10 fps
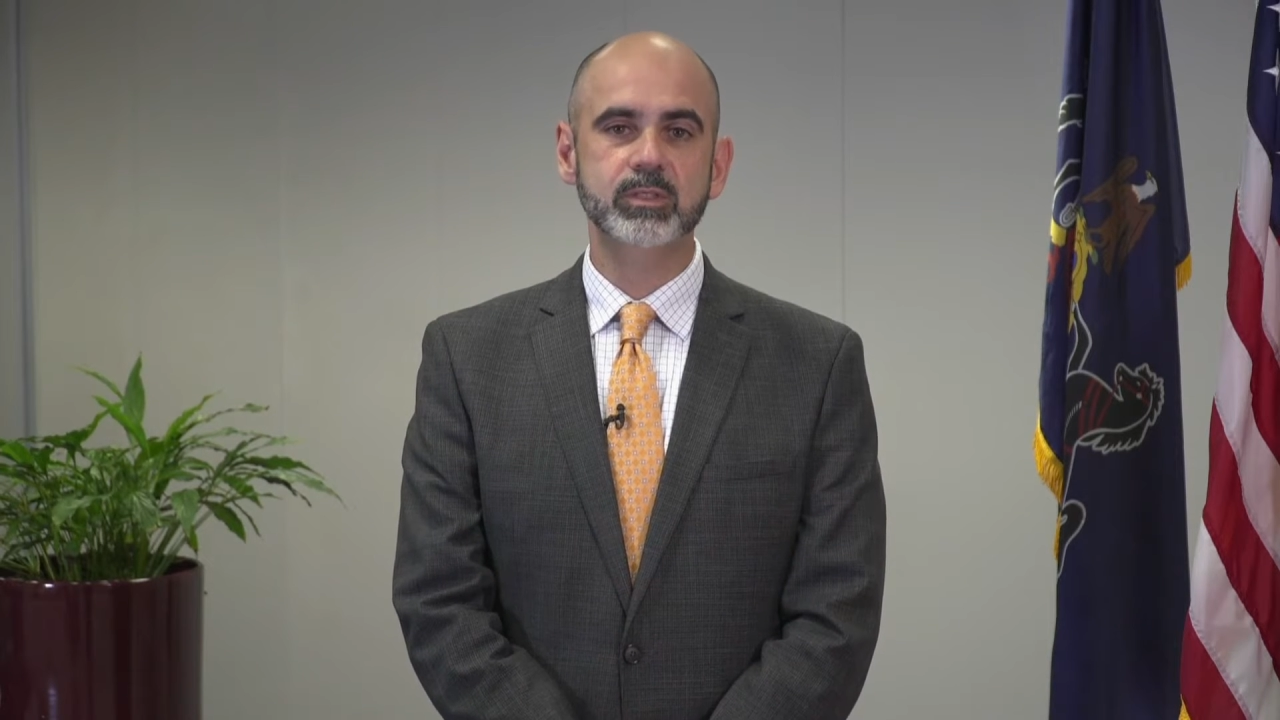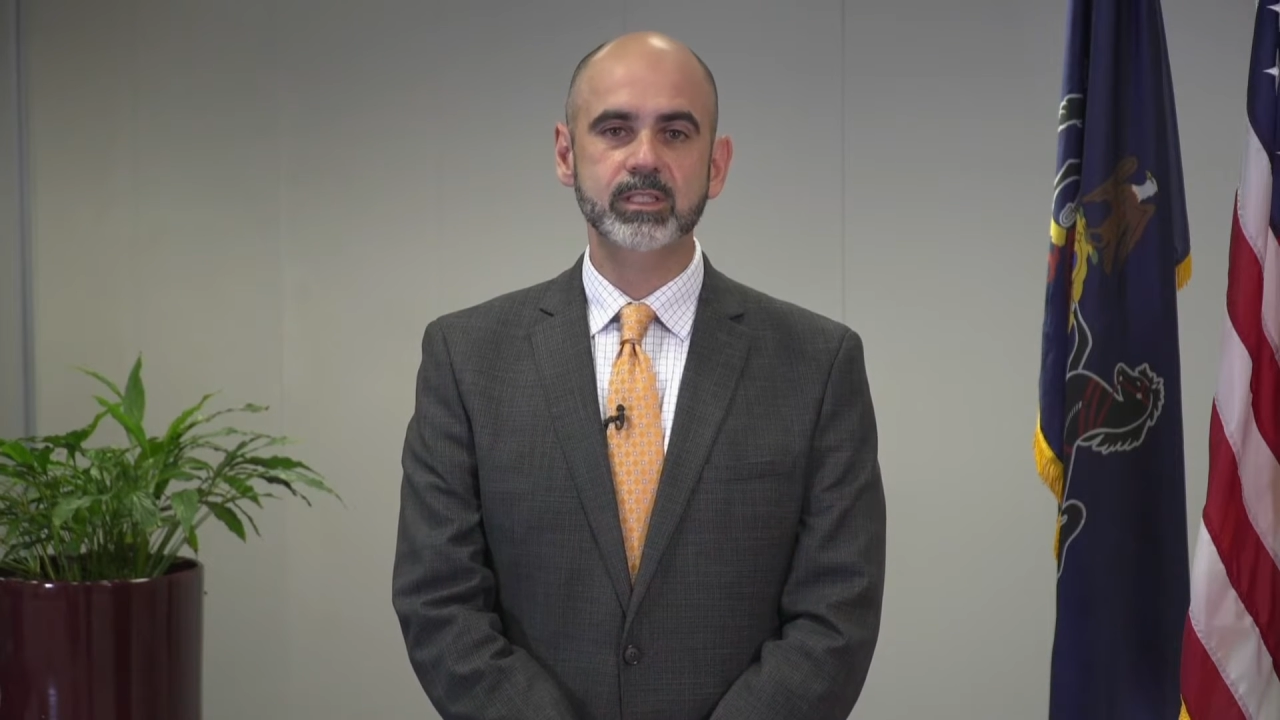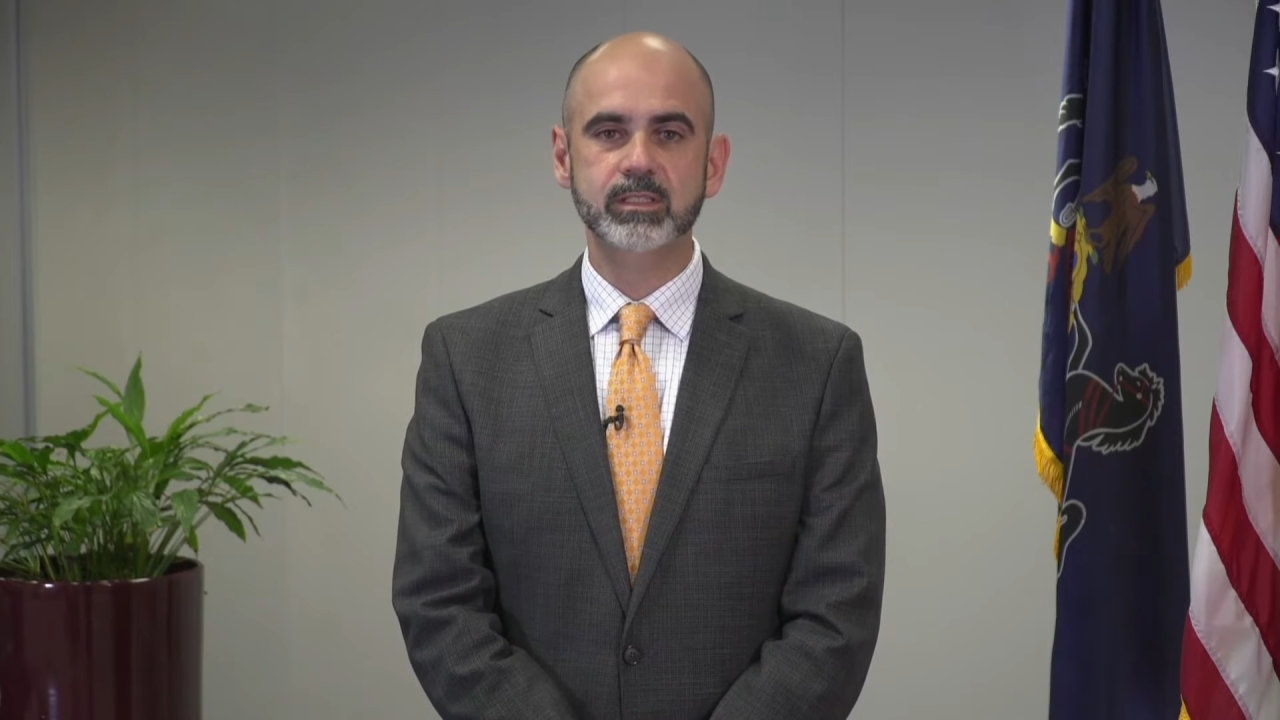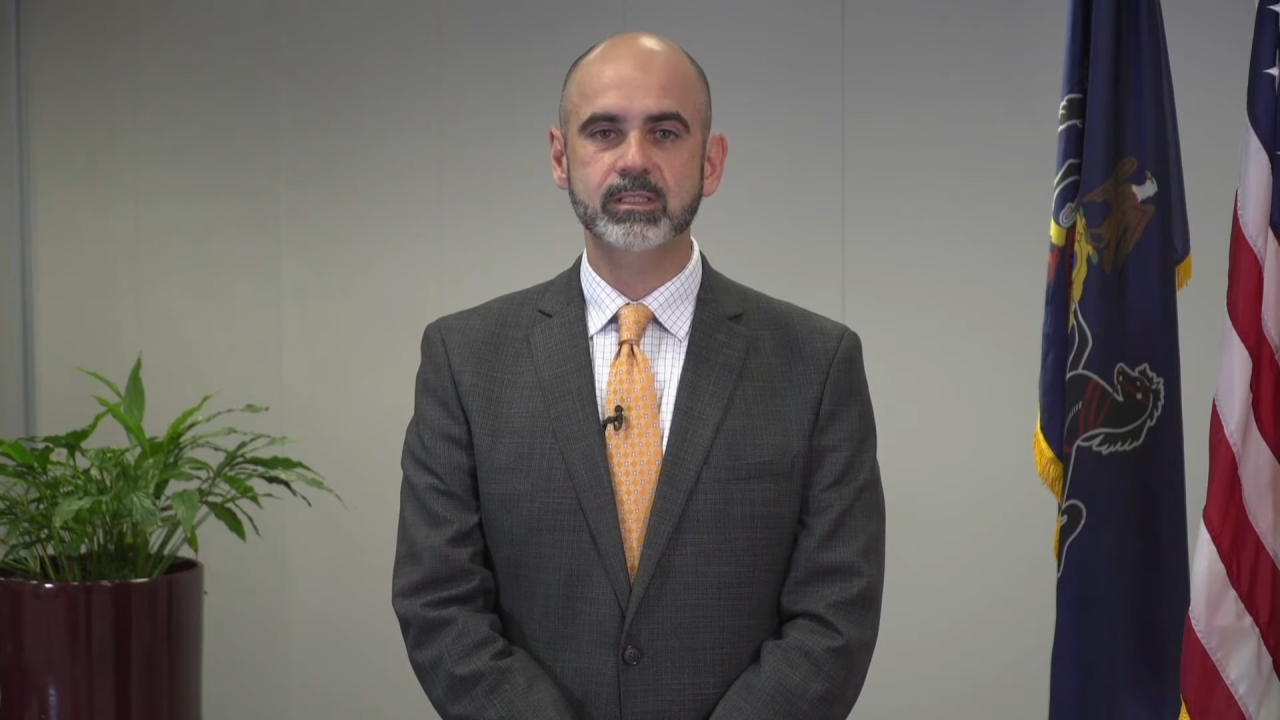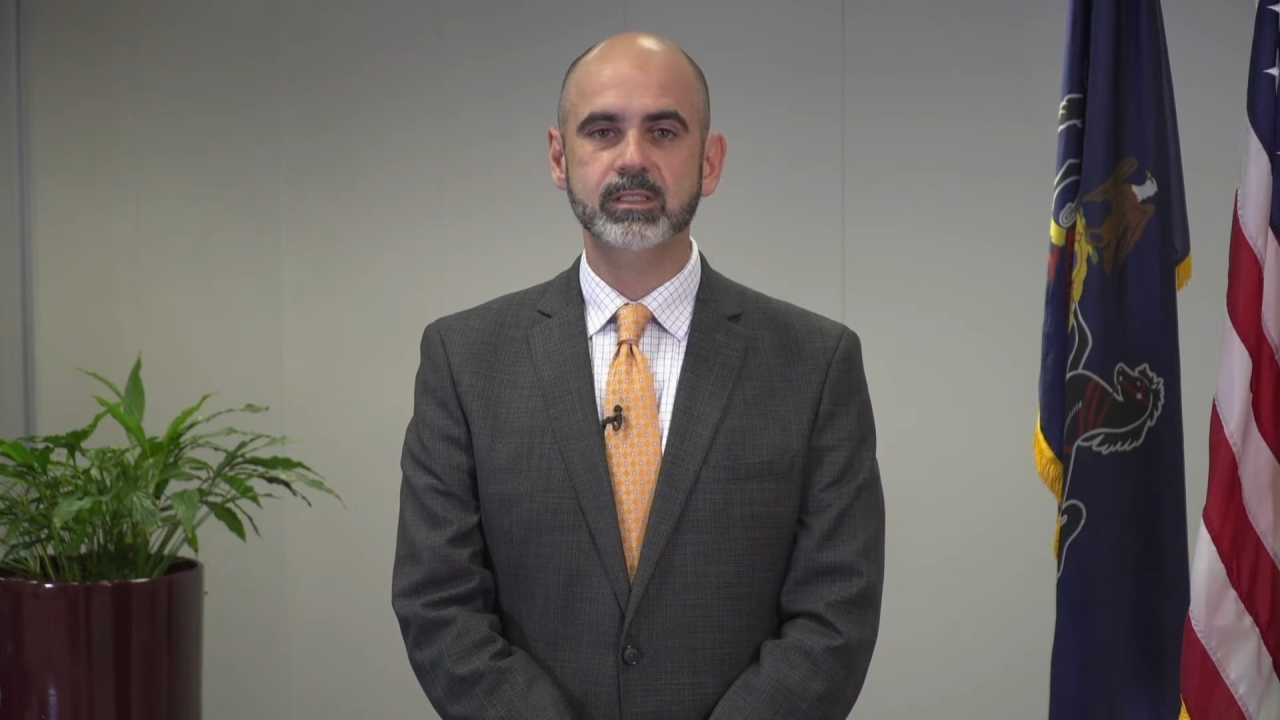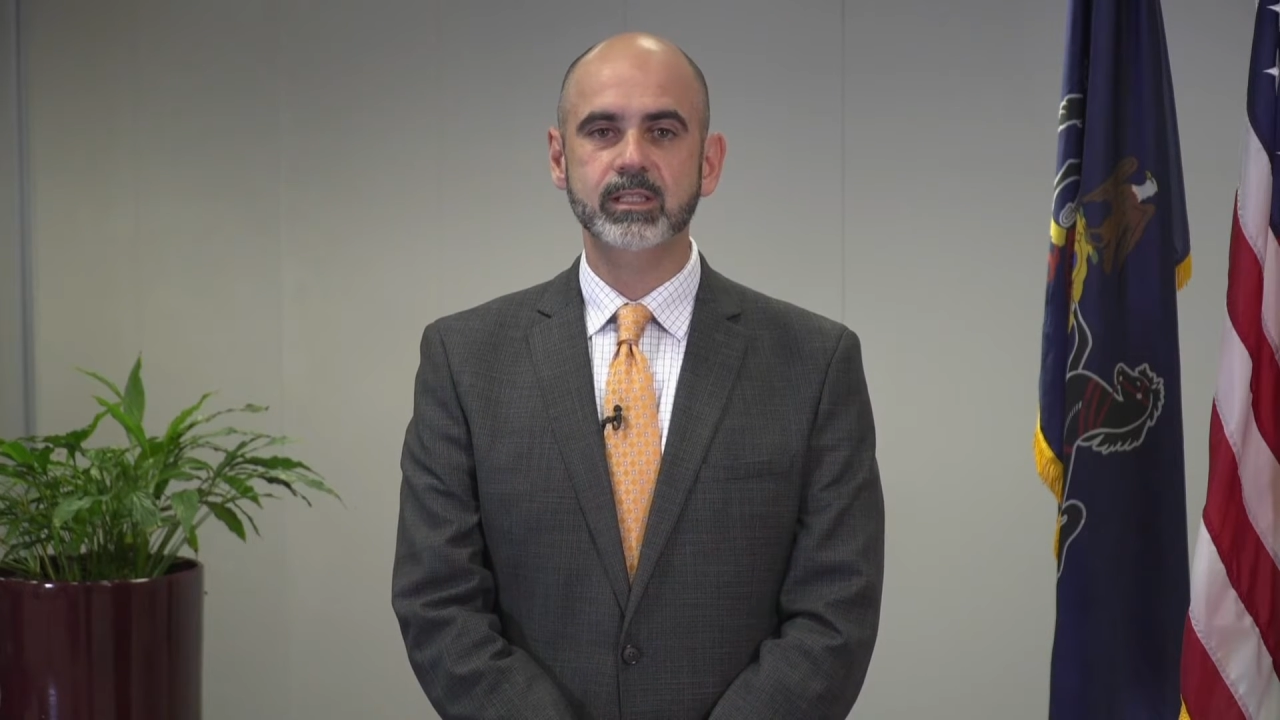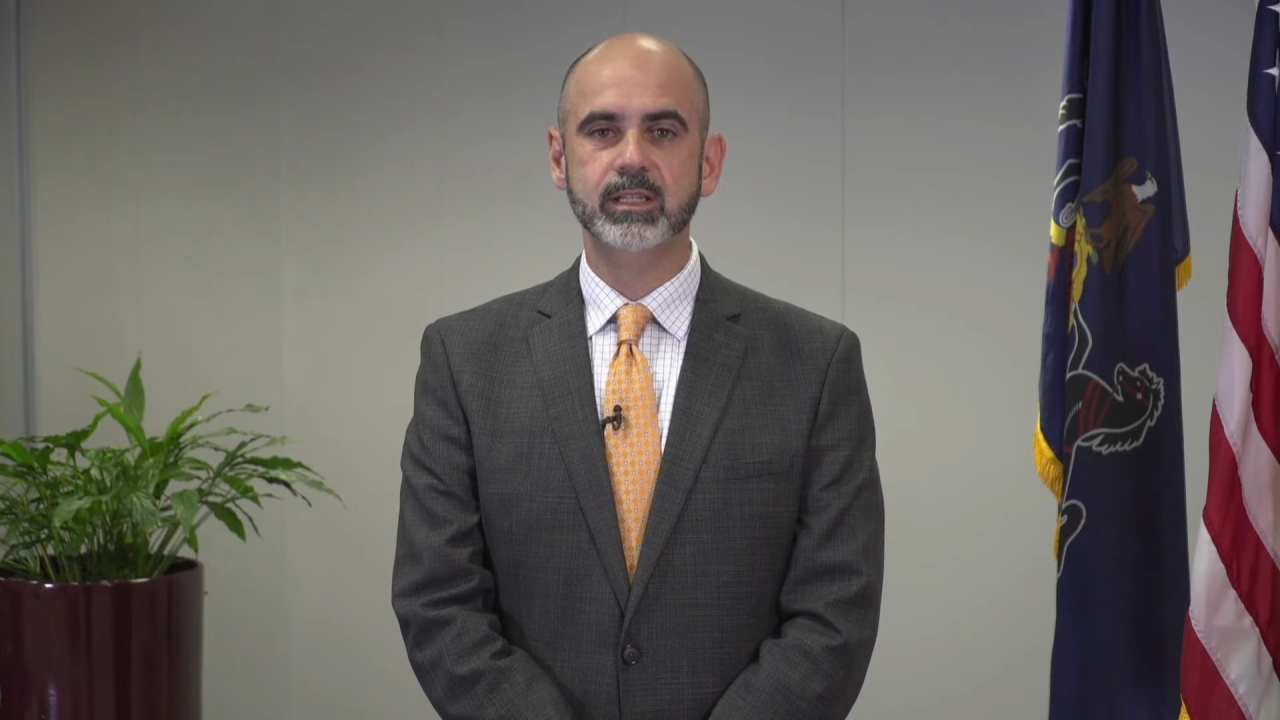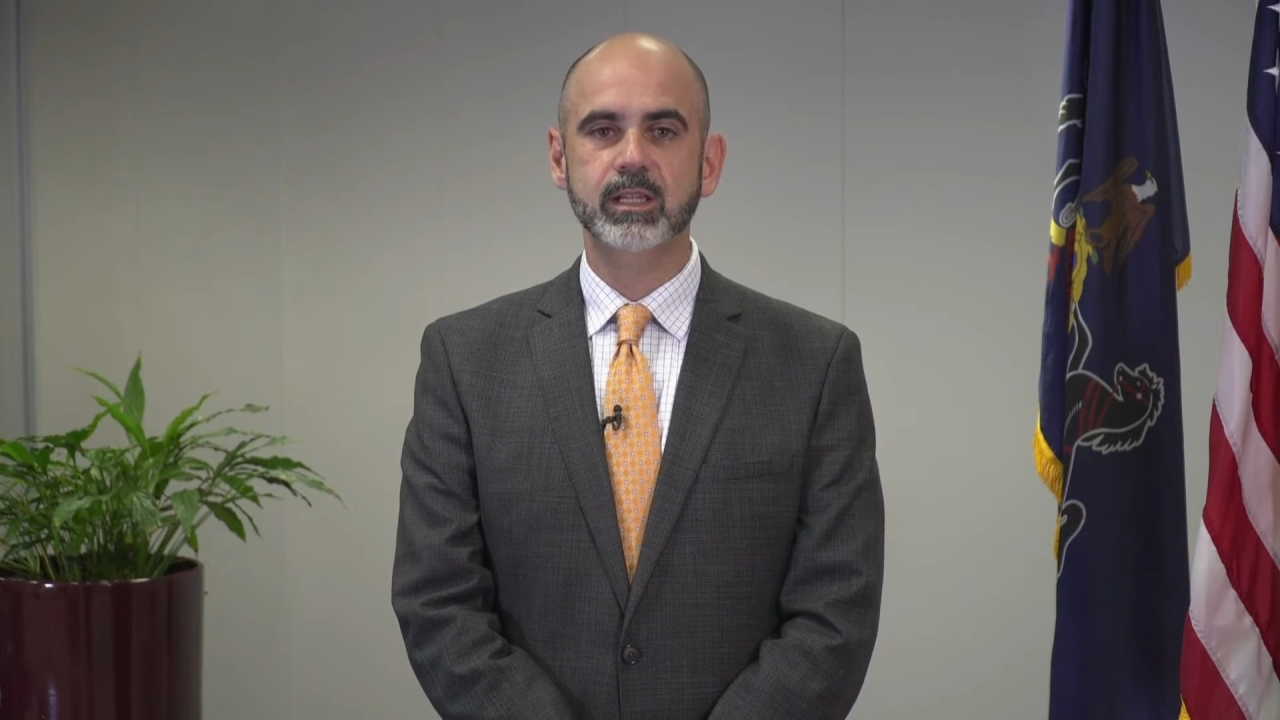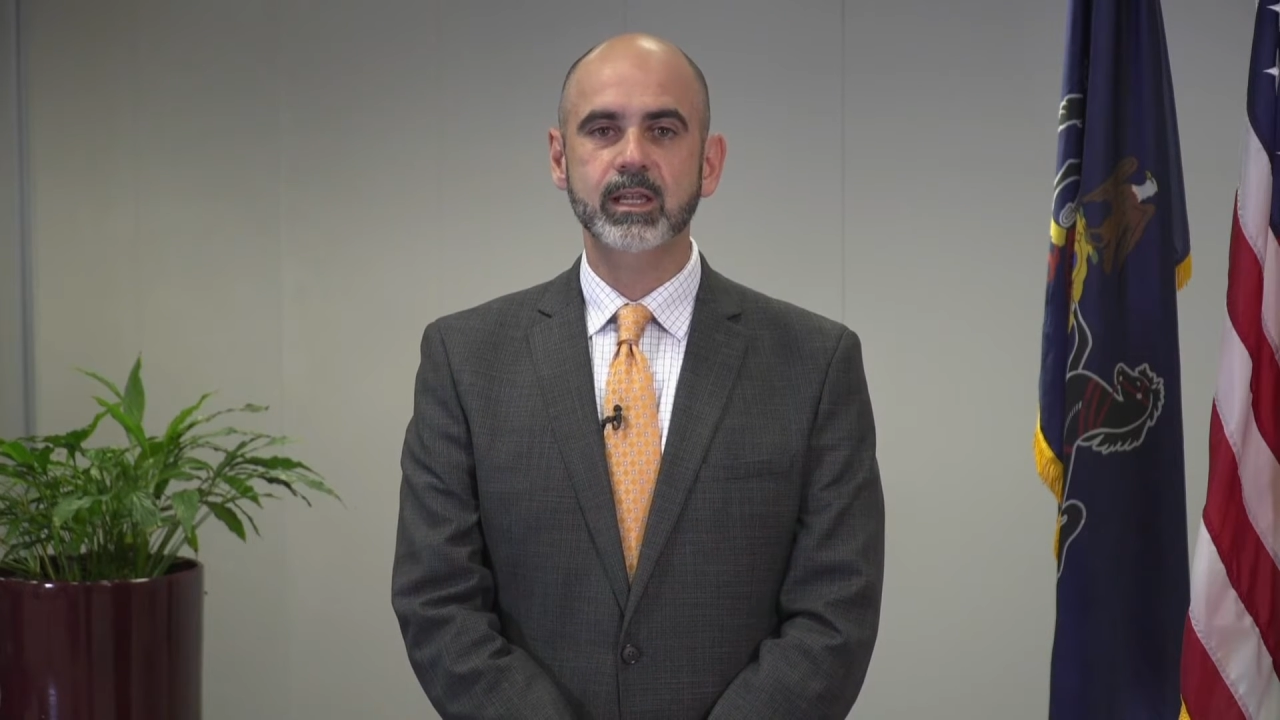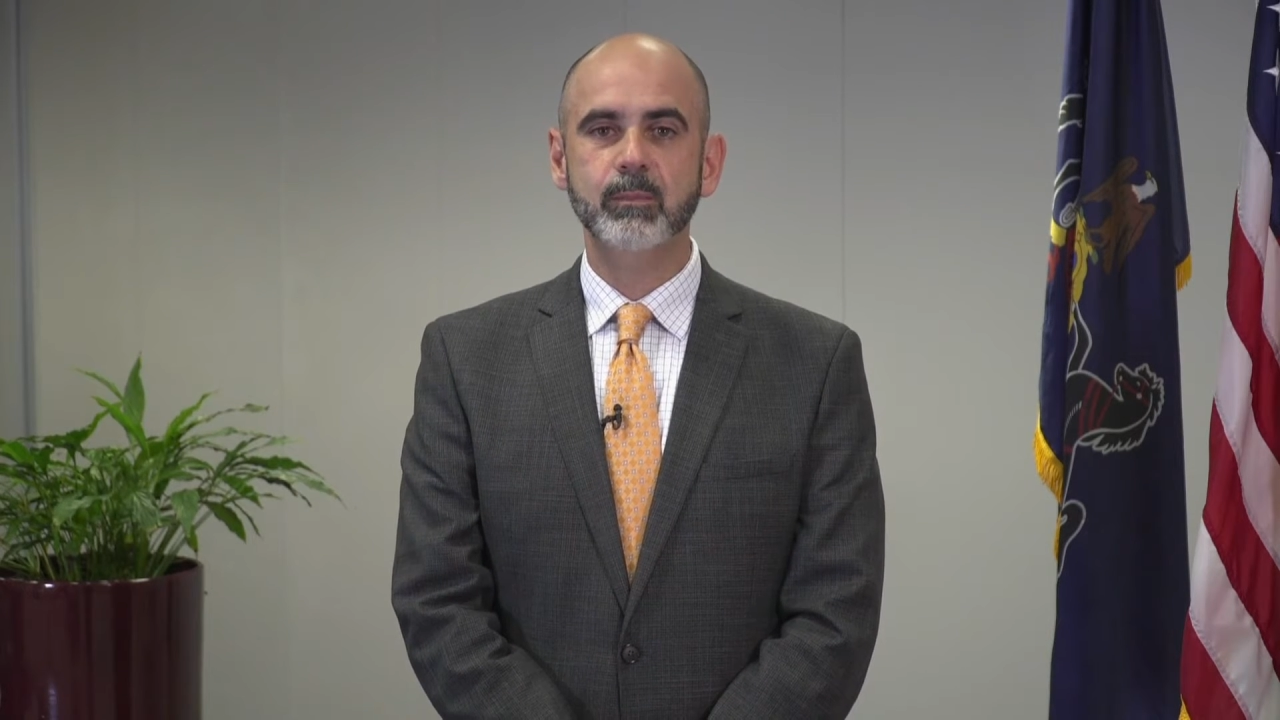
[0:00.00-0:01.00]

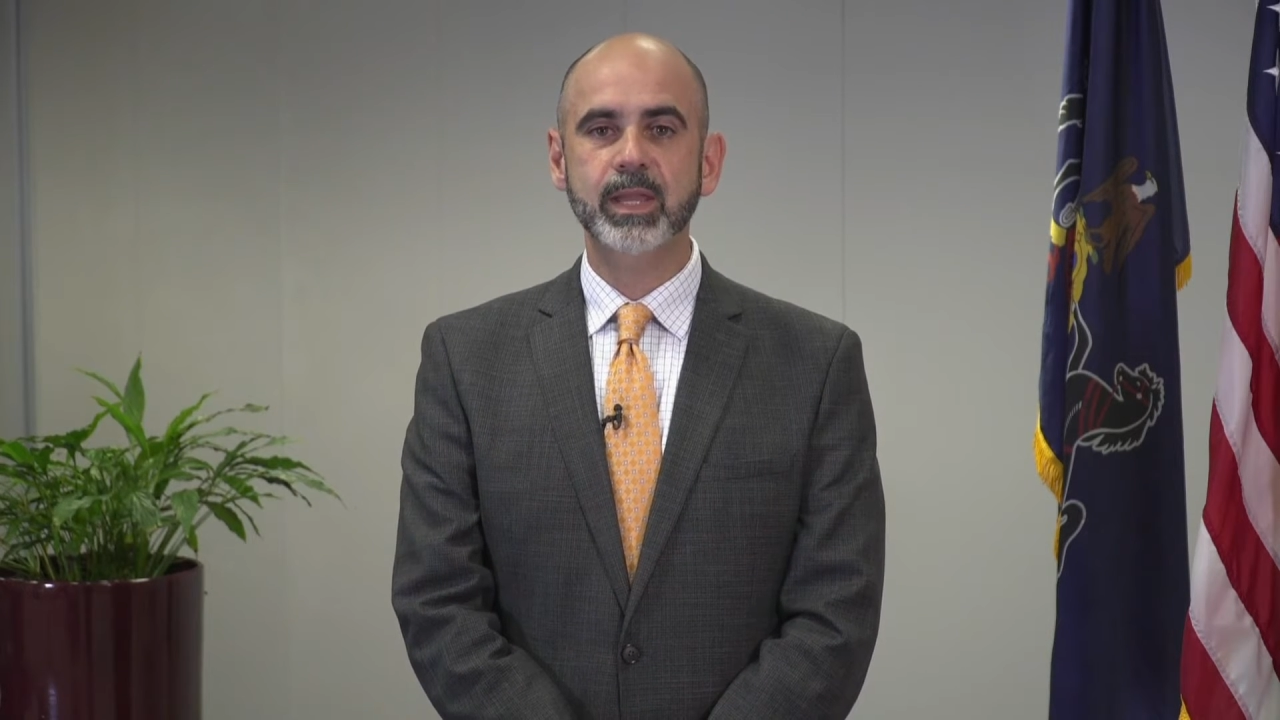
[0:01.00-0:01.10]
distancing,